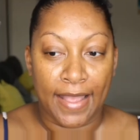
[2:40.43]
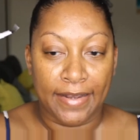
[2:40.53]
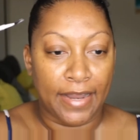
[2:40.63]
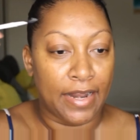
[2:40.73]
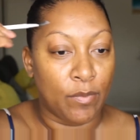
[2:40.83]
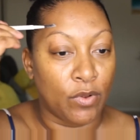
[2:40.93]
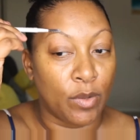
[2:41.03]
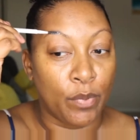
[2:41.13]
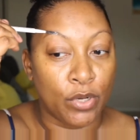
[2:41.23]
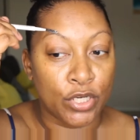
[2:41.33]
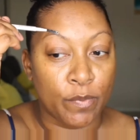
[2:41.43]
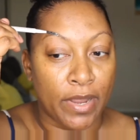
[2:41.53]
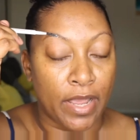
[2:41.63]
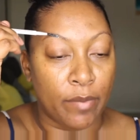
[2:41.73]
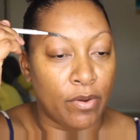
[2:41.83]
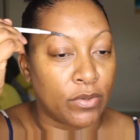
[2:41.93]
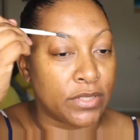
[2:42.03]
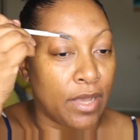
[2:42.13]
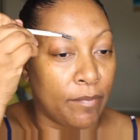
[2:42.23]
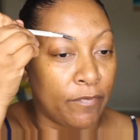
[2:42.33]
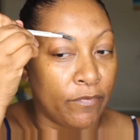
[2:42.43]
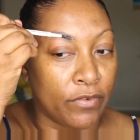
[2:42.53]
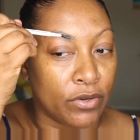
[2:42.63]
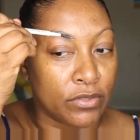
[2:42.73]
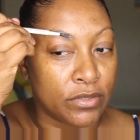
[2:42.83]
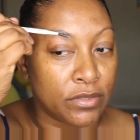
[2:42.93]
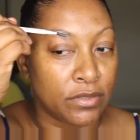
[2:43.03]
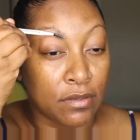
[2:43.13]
and then I'm gonna push my eyebrows up first.